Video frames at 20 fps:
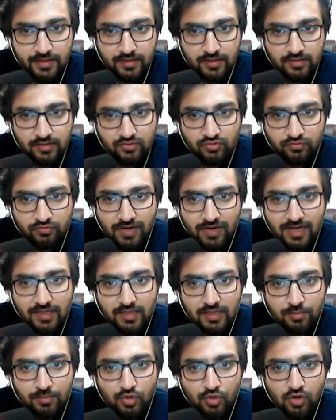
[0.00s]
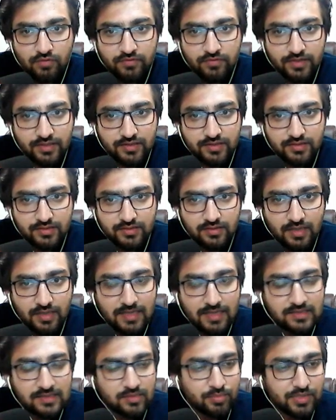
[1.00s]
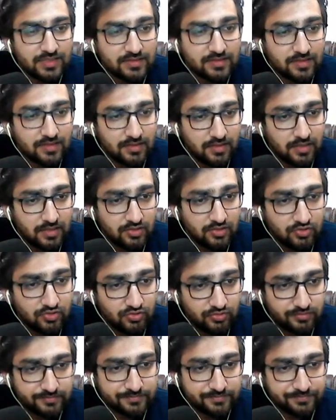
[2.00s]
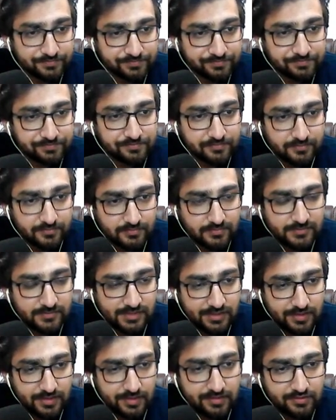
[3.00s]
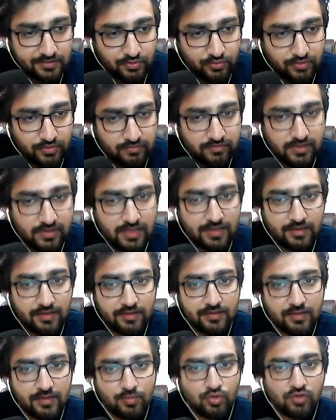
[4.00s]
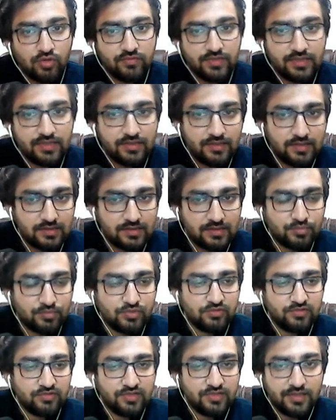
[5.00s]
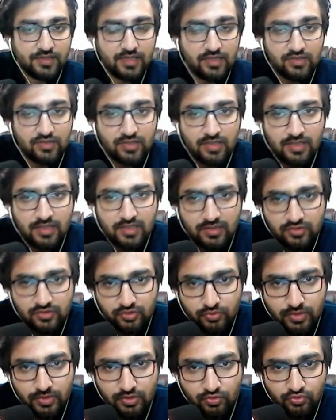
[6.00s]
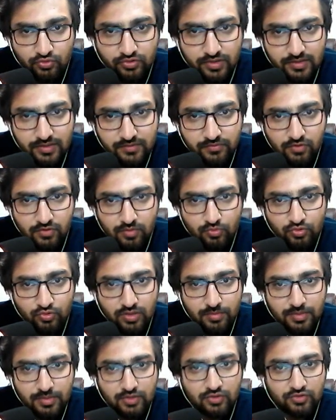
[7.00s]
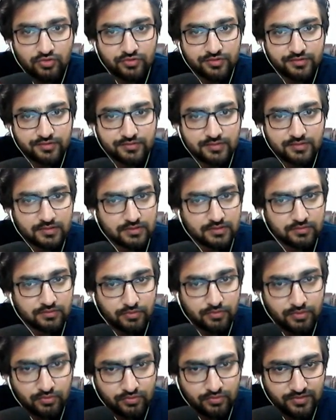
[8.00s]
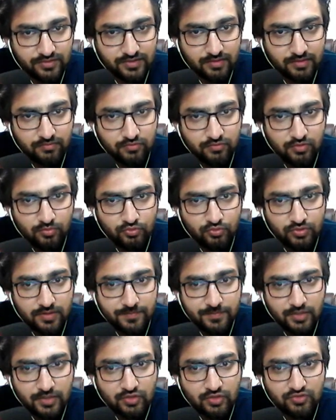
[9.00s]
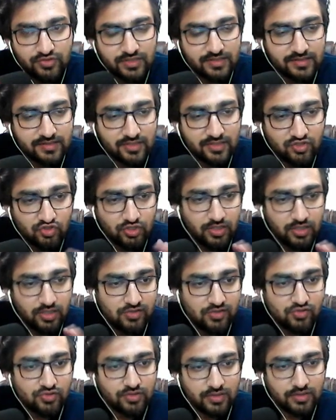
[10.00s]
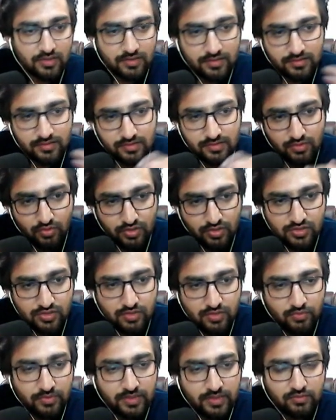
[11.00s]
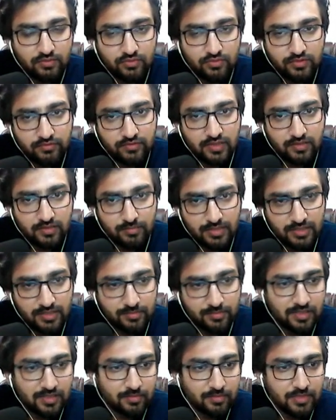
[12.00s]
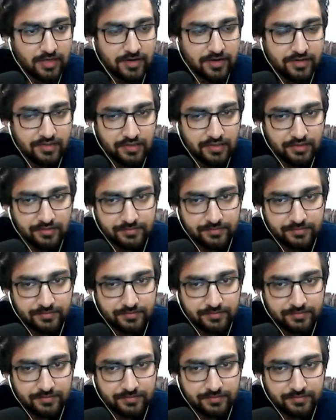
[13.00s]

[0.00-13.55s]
So find the profit as a percentage, right? So you will find the profit as a percentage. So we will use this formula, because we will use the same formula, because there is a change, there is the original value, divide multiply by 100.